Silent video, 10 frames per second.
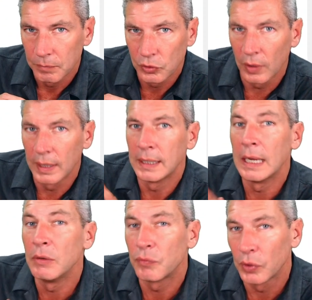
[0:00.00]
So in
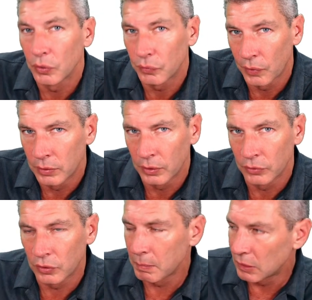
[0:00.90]
infinite focus.
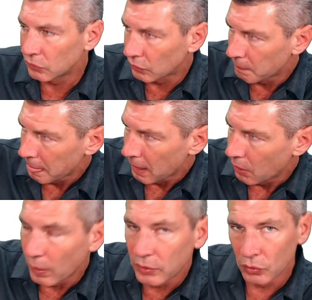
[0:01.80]
So it means that
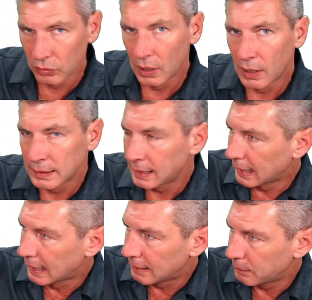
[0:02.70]
when you're lining it
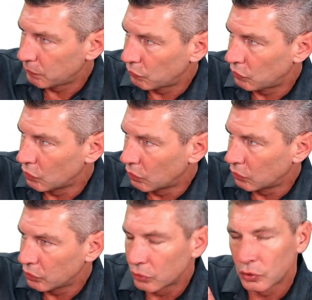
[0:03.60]
up,
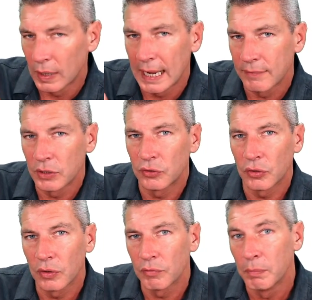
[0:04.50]
you're not having
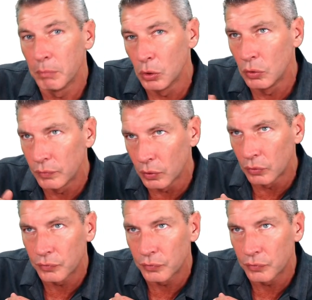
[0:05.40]
to remove your